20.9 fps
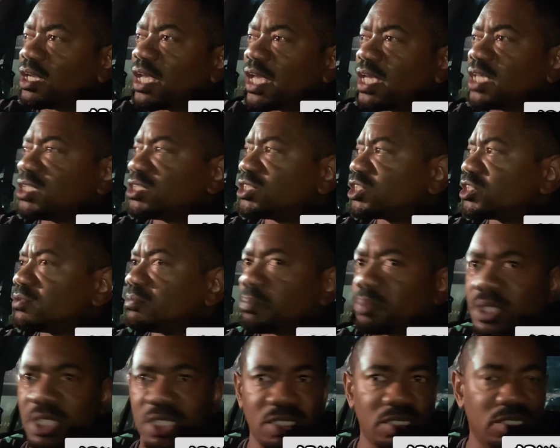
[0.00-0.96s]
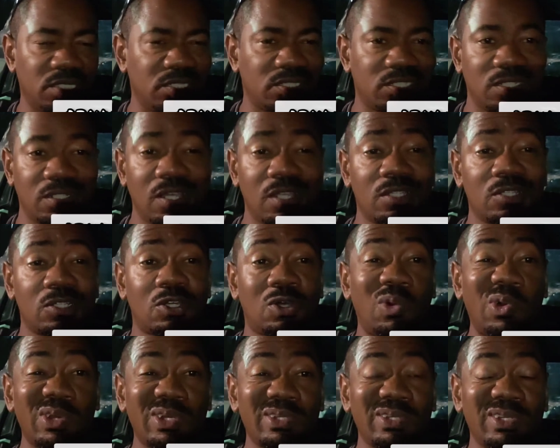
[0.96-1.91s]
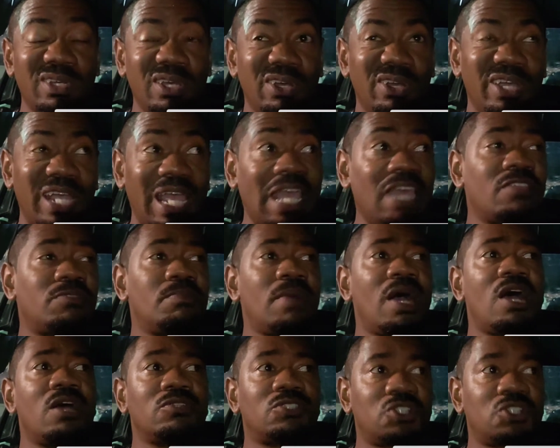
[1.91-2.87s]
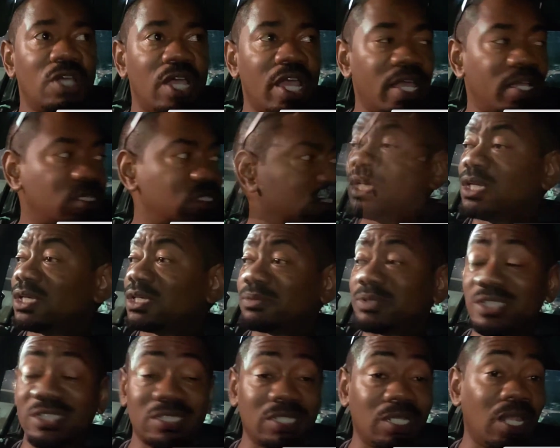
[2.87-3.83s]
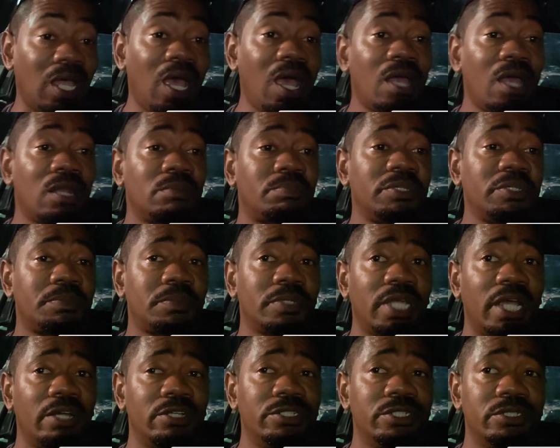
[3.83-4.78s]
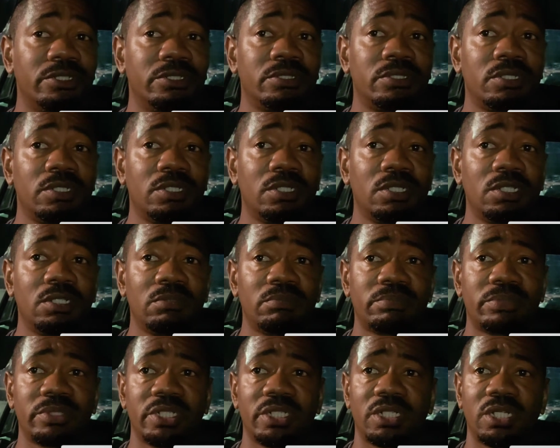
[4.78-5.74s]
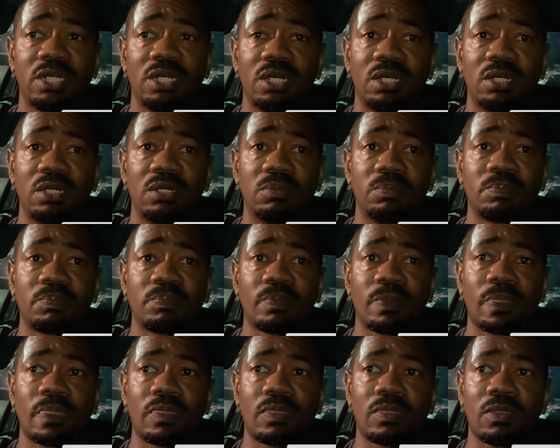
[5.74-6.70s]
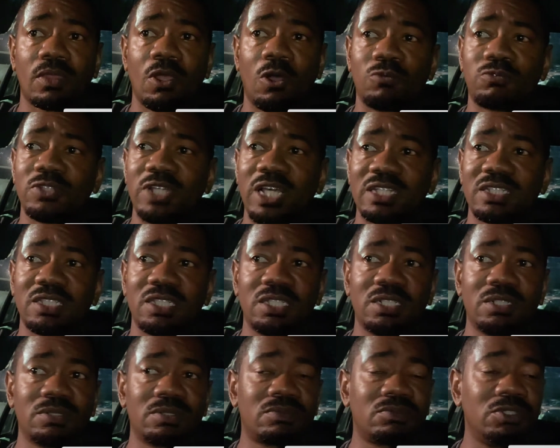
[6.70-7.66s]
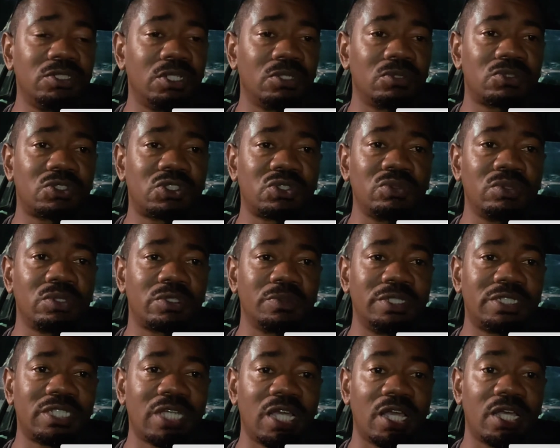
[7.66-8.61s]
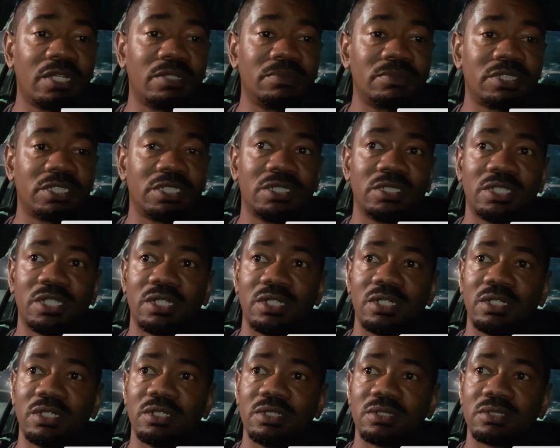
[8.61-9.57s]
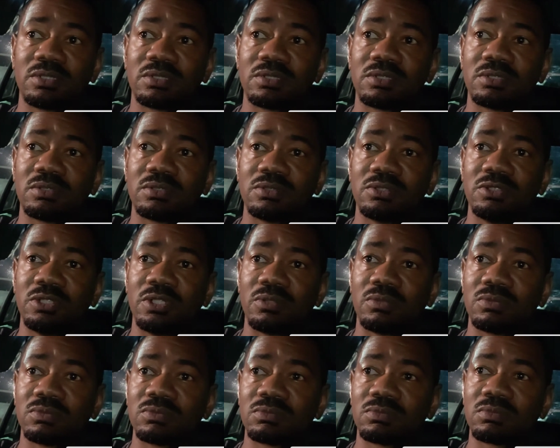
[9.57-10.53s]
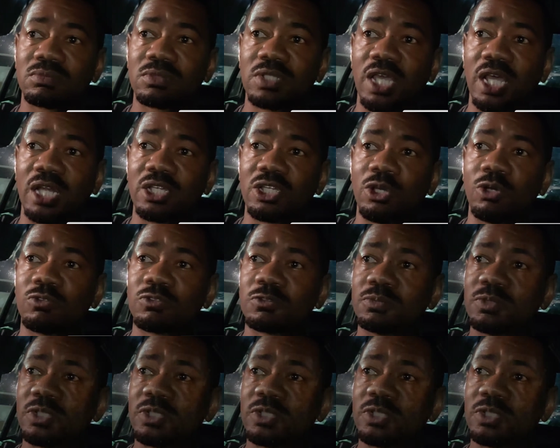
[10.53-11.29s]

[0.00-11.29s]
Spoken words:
HMP. It's another quarter or 1/8 mile track. I mean, there's a lot of people out here, but hopefully I can get her 2 or 3 times and kind of go from